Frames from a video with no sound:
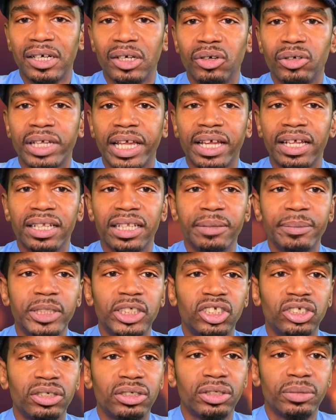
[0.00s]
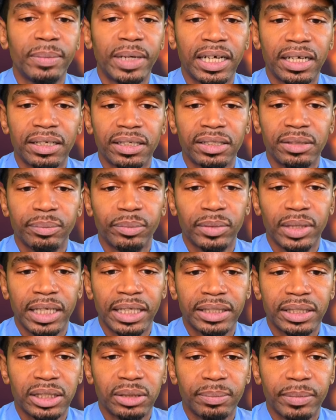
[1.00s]
Okay, let me show you my
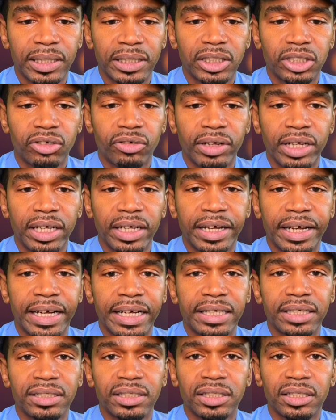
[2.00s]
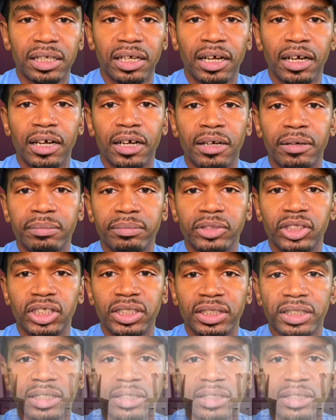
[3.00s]
screen, guys, just